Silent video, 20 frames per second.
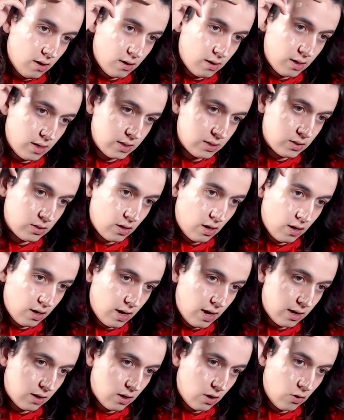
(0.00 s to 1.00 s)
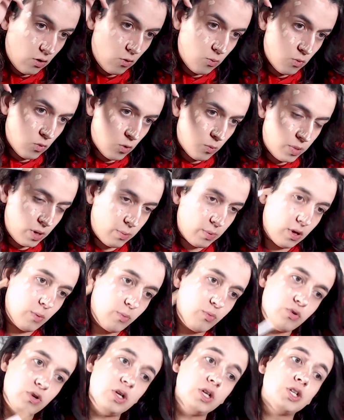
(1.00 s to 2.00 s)
It's not like, oh, more people
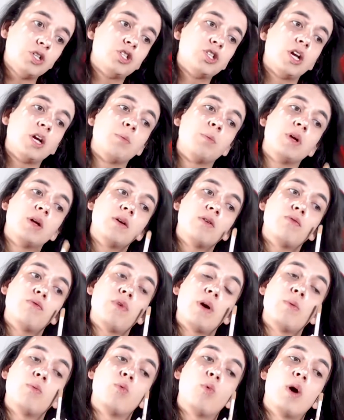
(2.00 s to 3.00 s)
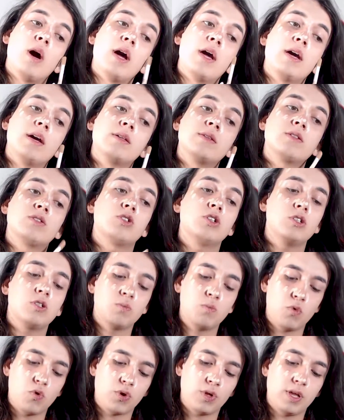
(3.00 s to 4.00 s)
appreciate me if I'm white. It's just
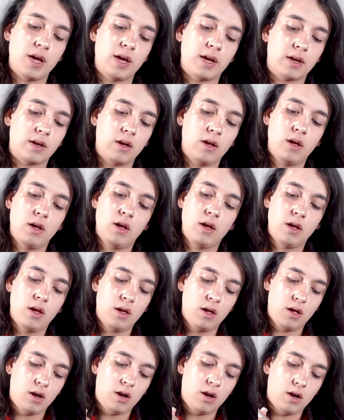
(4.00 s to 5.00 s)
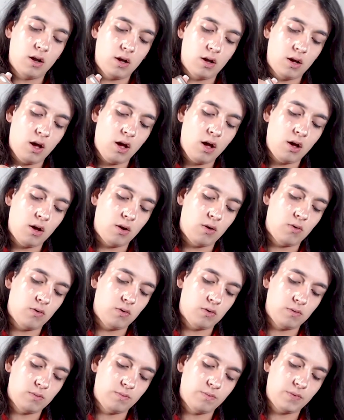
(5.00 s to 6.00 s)
more like, oh,
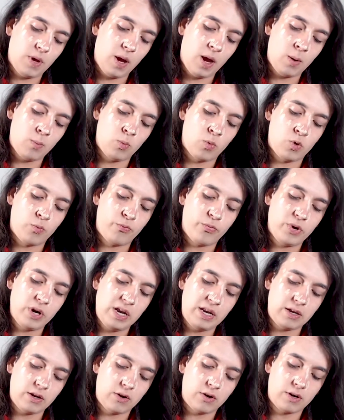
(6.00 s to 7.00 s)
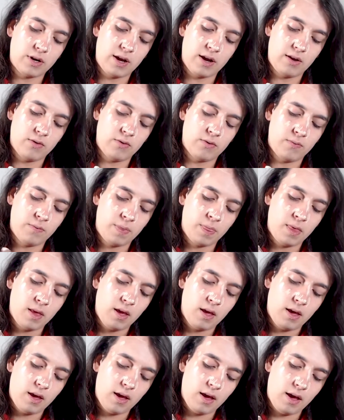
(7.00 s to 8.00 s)
I'm more prettier now.
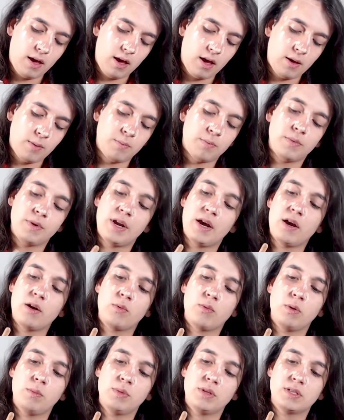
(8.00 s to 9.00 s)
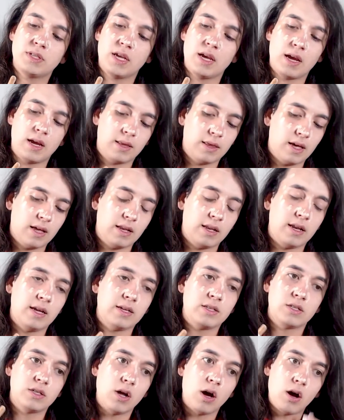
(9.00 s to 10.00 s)
Now I will be saying that
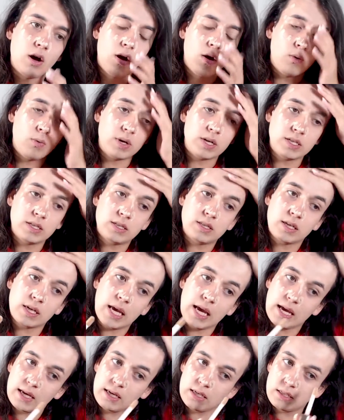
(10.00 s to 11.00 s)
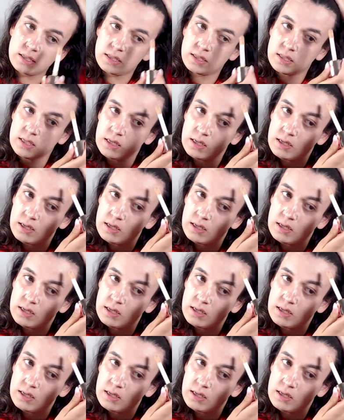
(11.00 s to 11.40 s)
it's not always the case.